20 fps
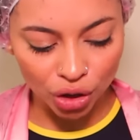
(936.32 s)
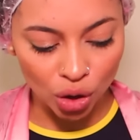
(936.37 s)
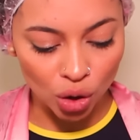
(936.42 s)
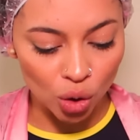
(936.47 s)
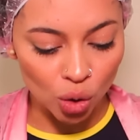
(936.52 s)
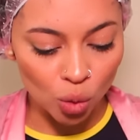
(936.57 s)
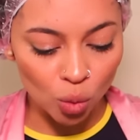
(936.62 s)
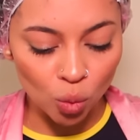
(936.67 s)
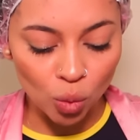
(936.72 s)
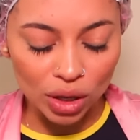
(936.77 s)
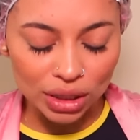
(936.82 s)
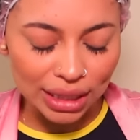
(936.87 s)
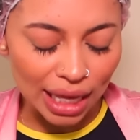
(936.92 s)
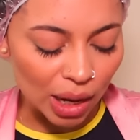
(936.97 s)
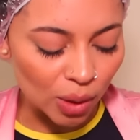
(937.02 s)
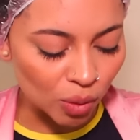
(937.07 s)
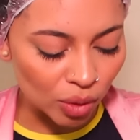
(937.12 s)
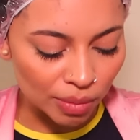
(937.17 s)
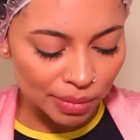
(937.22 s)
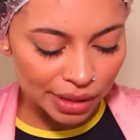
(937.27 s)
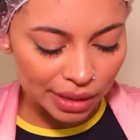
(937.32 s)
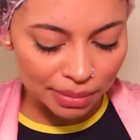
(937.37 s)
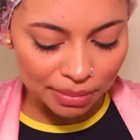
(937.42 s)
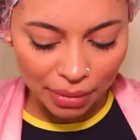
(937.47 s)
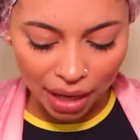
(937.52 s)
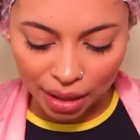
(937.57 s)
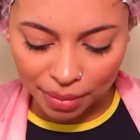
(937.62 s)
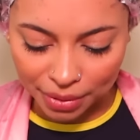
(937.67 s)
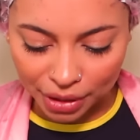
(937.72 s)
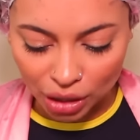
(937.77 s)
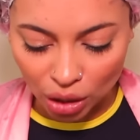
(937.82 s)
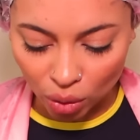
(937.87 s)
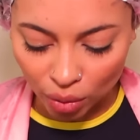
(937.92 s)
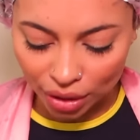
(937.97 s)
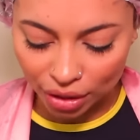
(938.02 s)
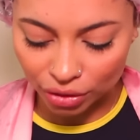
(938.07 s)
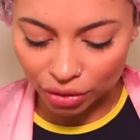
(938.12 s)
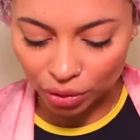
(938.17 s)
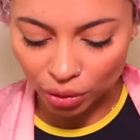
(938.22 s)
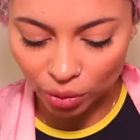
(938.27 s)
know what that woman might be
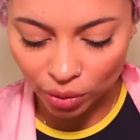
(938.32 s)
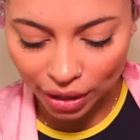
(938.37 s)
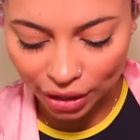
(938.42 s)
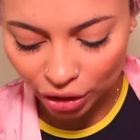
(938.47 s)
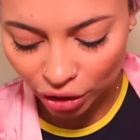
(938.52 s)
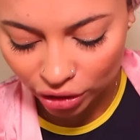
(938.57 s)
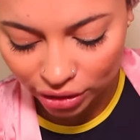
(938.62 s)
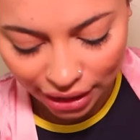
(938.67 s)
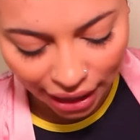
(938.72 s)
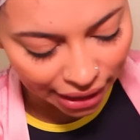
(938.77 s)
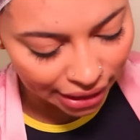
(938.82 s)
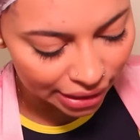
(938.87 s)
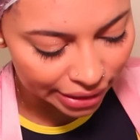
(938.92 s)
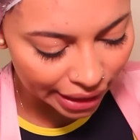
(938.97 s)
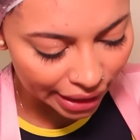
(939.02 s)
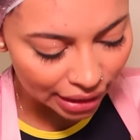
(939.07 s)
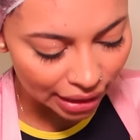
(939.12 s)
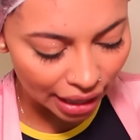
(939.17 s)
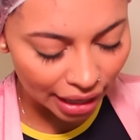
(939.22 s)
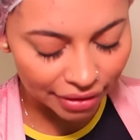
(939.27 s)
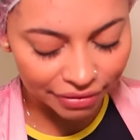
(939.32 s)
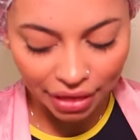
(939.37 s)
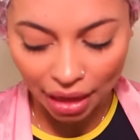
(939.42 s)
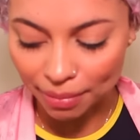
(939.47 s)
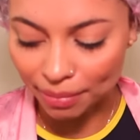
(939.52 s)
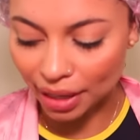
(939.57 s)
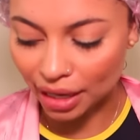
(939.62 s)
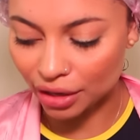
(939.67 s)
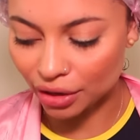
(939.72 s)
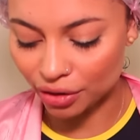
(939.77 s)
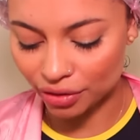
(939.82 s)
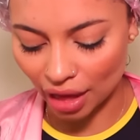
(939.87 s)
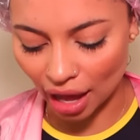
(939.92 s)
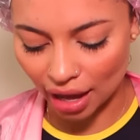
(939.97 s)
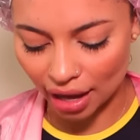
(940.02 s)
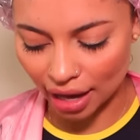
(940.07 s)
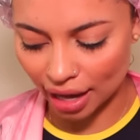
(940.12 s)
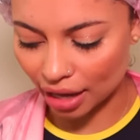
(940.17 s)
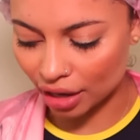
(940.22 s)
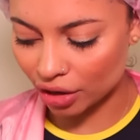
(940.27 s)
going through in her day-to-day -day life that made her
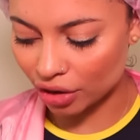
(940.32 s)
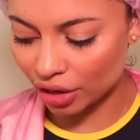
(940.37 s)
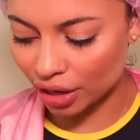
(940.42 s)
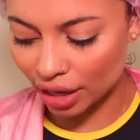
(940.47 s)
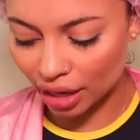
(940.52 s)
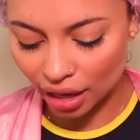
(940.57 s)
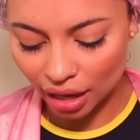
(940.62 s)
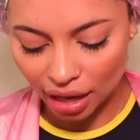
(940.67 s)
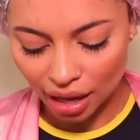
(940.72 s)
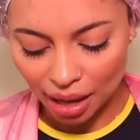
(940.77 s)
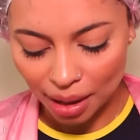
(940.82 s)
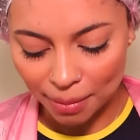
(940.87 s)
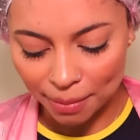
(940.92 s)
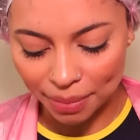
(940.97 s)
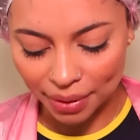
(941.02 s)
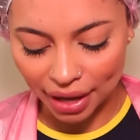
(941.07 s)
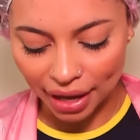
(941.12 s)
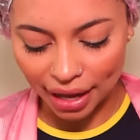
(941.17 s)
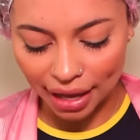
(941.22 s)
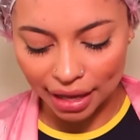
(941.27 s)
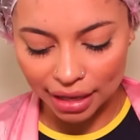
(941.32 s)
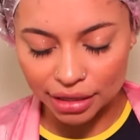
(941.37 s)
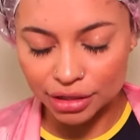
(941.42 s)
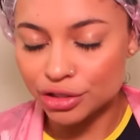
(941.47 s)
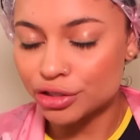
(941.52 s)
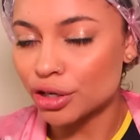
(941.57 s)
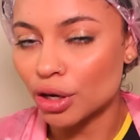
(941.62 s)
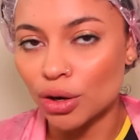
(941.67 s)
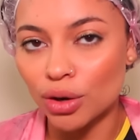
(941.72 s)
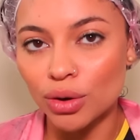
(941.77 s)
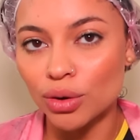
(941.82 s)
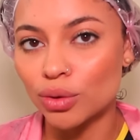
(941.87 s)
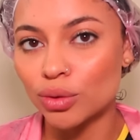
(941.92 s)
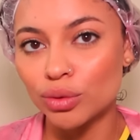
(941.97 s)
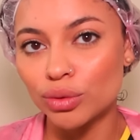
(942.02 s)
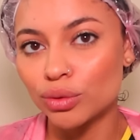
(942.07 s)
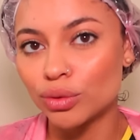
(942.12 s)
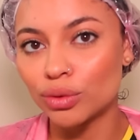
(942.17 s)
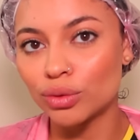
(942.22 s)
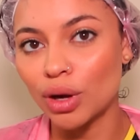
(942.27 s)
that angry, but don't
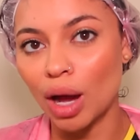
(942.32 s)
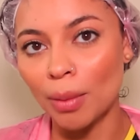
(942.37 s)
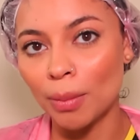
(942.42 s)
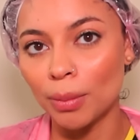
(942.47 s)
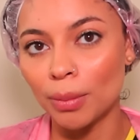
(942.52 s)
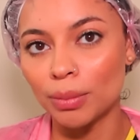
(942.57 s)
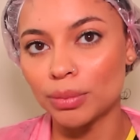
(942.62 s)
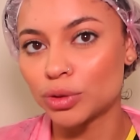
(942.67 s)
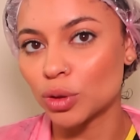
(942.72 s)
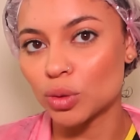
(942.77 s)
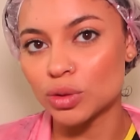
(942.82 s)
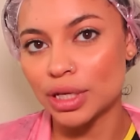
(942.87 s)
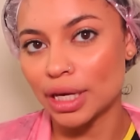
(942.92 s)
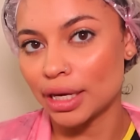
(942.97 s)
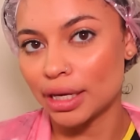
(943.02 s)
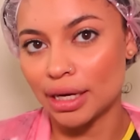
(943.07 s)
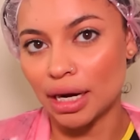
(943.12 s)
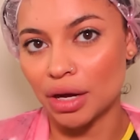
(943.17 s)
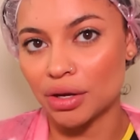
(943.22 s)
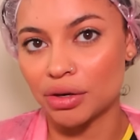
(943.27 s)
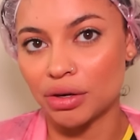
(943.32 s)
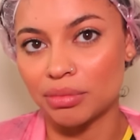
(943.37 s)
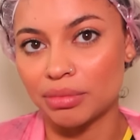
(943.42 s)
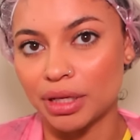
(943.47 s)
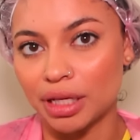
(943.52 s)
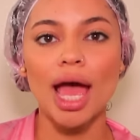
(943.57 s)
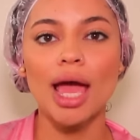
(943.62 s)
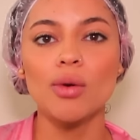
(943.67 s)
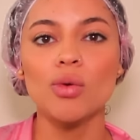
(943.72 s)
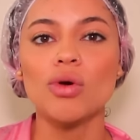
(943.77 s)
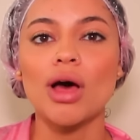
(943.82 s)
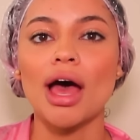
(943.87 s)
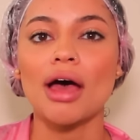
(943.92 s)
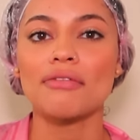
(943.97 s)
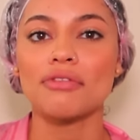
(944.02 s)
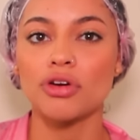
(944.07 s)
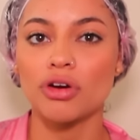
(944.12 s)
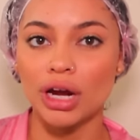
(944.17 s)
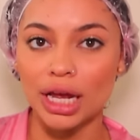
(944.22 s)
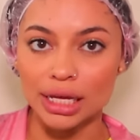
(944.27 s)
um, don't take it out on me. I will
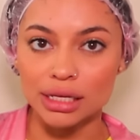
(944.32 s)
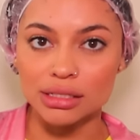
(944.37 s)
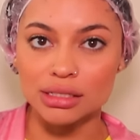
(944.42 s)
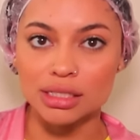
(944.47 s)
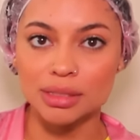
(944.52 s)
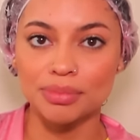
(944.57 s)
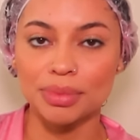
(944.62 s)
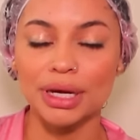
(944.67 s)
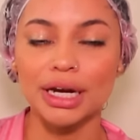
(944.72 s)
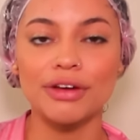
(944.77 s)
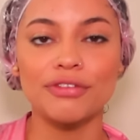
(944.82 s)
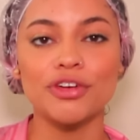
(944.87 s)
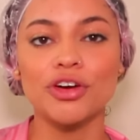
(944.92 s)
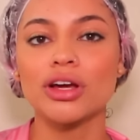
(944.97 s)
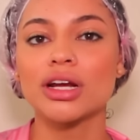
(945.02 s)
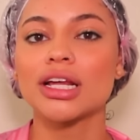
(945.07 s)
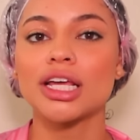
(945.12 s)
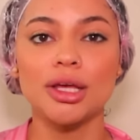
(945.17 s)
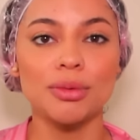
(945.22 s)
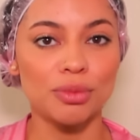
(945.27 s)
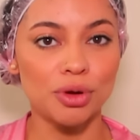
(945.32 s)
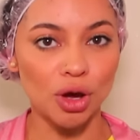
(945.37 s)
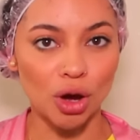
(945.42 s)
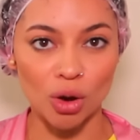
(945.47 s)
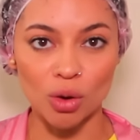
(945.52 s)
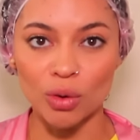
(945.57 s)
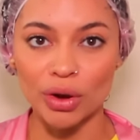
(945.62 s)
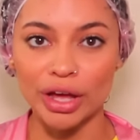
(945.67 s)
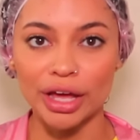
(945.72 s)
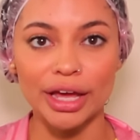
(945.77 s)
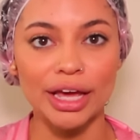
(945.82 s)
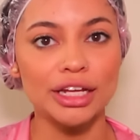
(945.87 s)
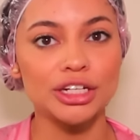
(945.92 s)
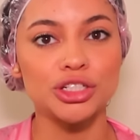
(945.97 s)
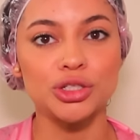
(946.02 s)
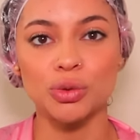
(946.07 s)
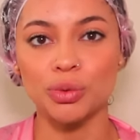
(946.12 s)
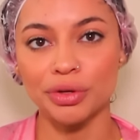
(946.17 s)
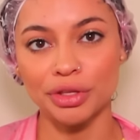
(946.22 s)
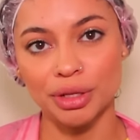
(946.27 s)
have grace. But if you're gonna keep going
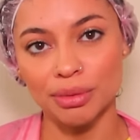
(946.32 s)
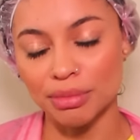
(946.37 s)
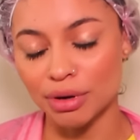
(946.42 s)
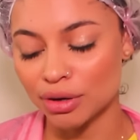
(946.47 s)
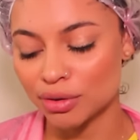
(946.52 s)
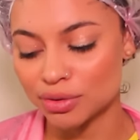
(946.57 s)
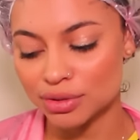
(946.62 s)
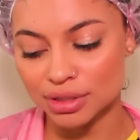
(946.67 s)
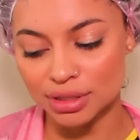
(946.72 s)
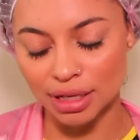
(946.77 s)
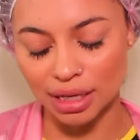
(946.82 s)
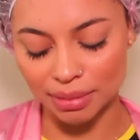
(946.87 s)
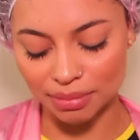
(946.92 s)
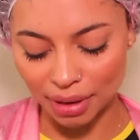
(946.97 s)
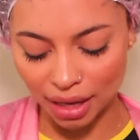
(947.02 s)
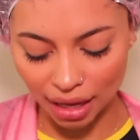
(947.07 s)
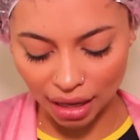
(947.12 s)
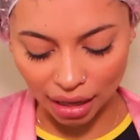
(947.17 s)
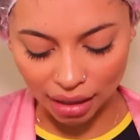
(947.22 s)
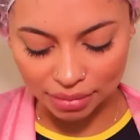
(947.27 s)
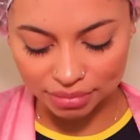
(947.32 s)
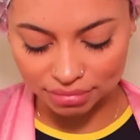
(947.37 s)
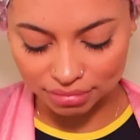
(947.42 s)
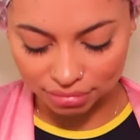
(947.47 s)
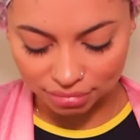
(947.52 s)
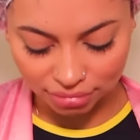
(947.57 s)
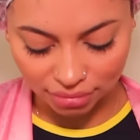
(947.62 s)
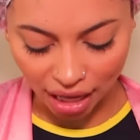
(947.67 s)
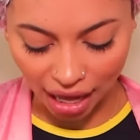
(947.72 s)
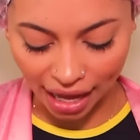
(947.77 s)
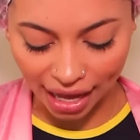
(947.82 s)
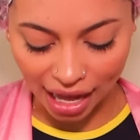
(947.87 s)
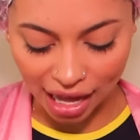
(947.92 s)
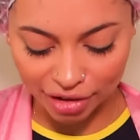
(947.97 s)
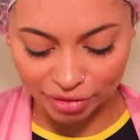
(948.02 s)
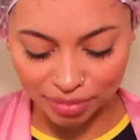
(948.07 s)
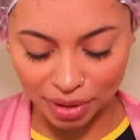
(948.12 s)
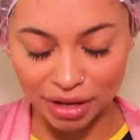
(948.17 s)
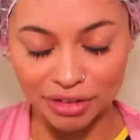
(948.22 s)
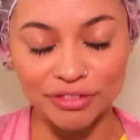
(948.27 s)
and doing the most, like ma'am, I
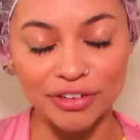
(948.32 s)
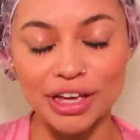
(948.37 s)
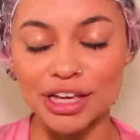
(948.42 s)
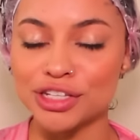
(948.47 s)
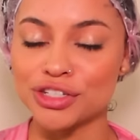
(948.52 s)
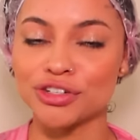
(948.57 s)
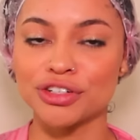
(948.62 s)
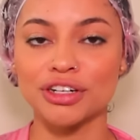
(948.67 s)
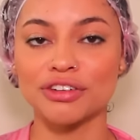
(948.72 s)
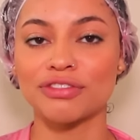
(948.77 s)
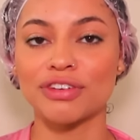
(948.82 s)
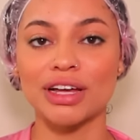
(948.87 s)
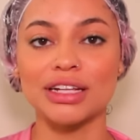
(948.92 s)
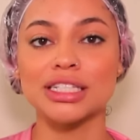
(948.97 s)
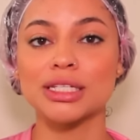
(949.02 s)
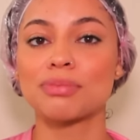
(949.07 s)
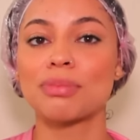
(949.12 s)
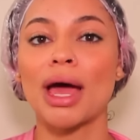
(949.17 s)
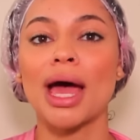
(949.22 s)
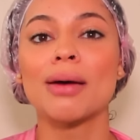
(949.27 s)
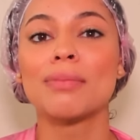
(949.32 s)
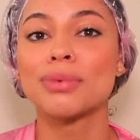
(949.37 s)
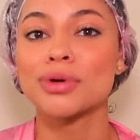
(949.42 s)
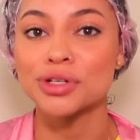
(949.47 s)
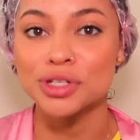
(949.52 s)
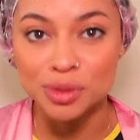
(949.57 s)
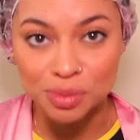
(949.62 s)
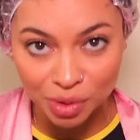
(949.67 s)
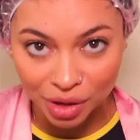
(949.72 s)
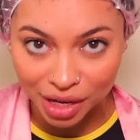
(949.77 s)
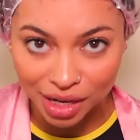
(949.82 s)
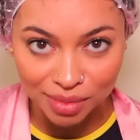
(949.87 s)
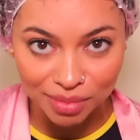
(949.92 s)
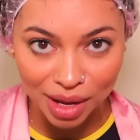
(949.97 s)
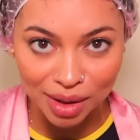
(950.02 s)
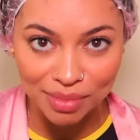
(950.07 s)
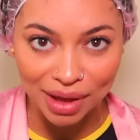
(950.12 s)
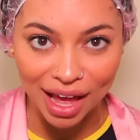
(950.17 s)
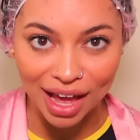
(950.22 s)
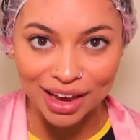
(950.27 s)
have my phaser defense pepper spray in
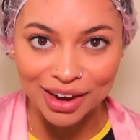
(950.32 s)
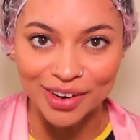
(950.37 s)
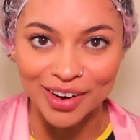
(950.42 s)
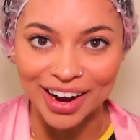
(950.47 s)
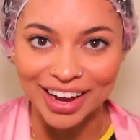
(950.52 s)
my bag